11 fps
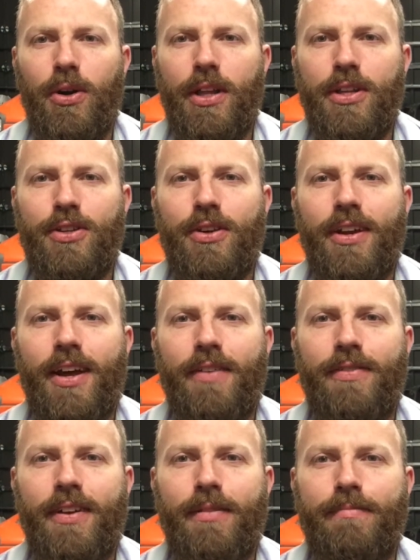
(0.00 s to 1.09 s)
that's good
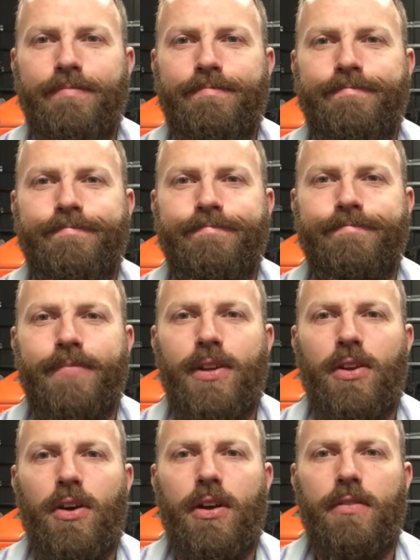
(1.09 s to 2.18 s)
after a
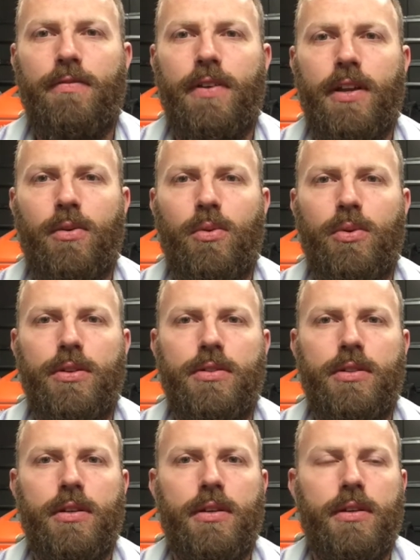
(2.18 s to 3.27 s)
night of filling orders.